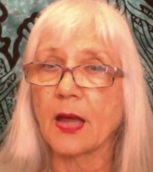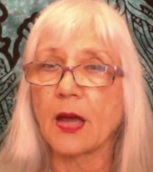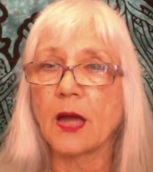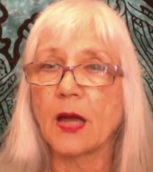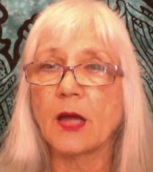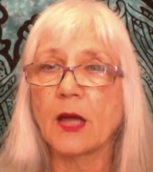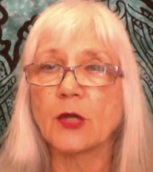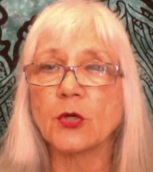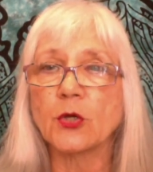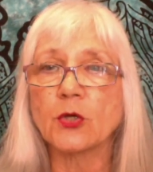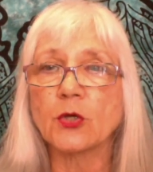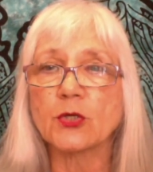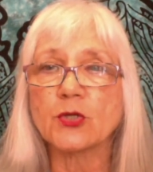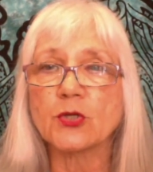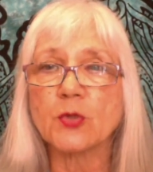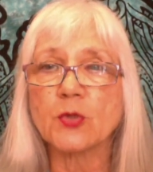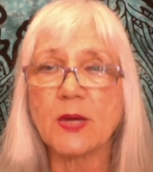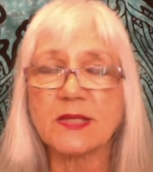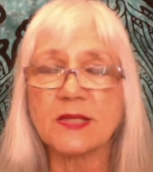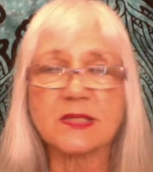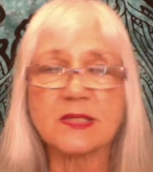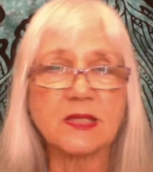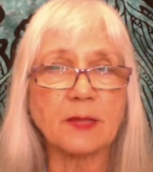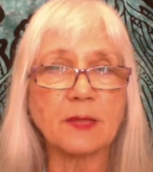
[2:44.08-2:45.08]
your
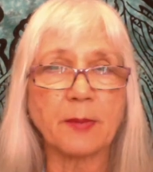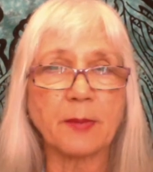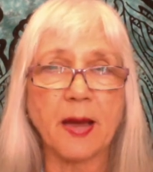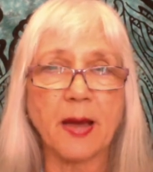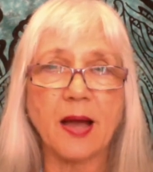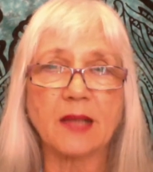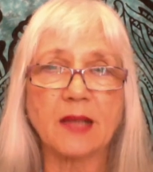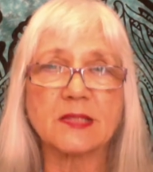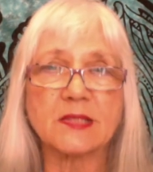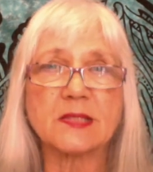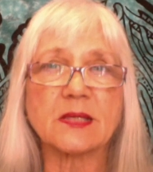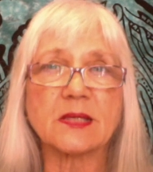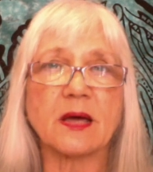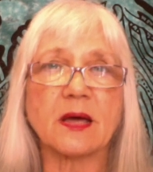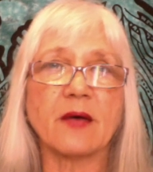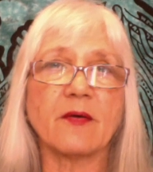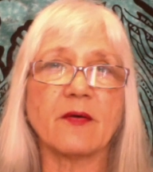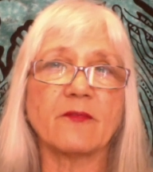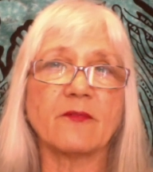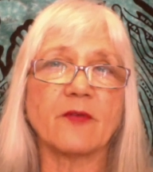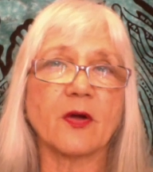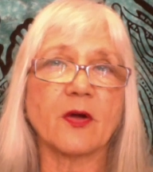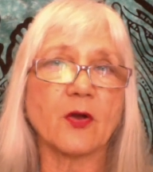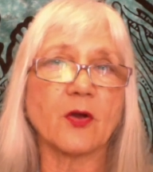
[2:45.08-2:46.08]
trusty box
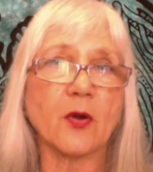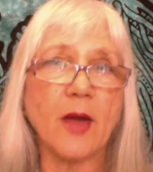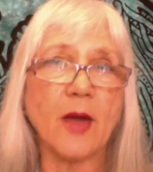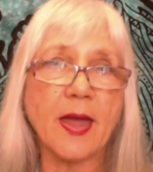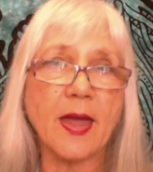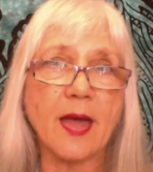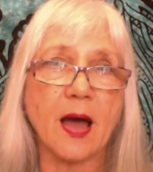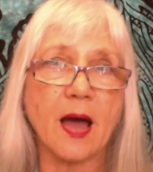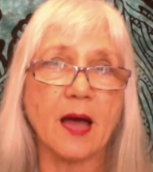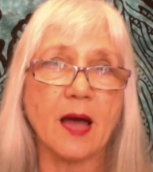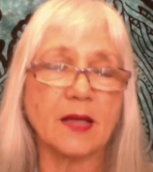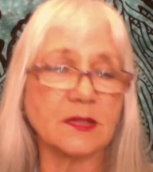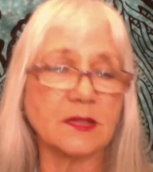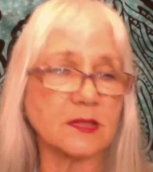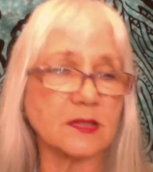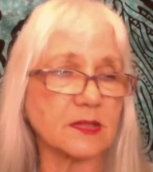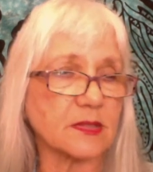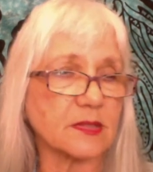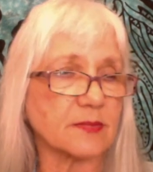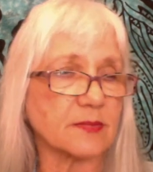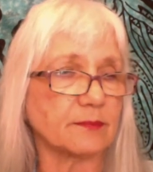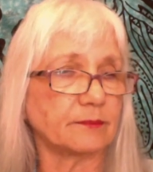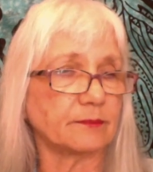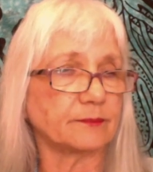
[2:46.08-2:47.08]
of
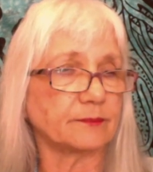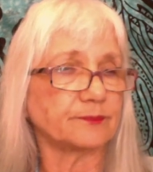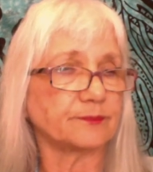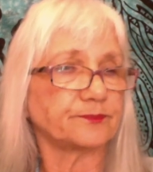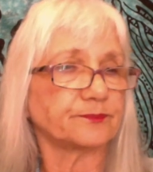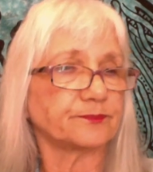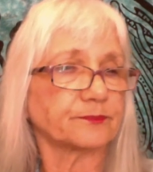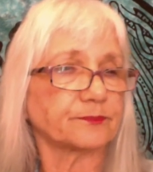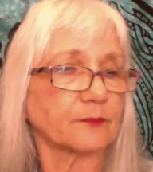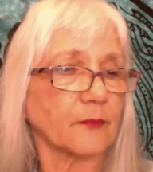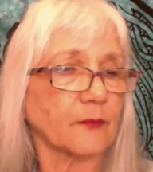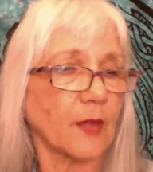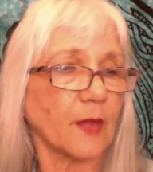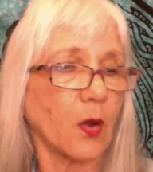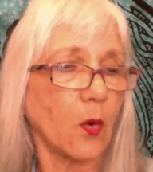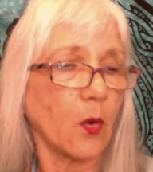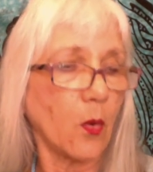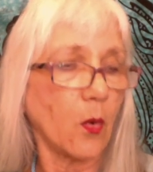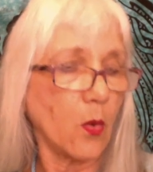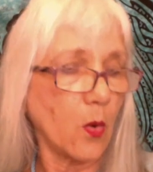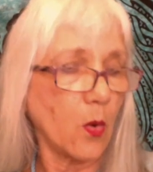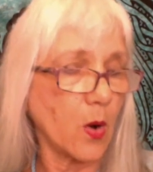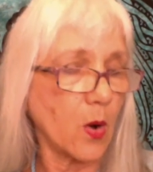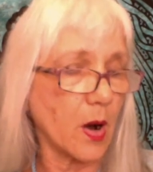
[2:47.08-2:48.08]
crayons
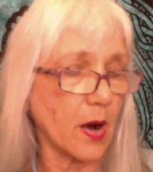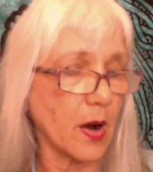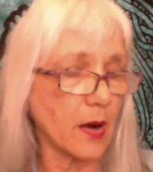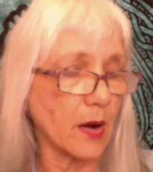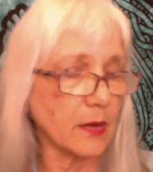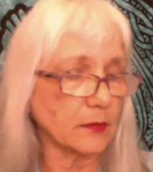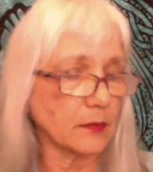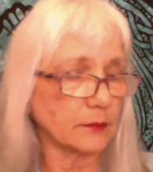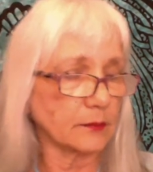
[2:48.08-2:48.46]
or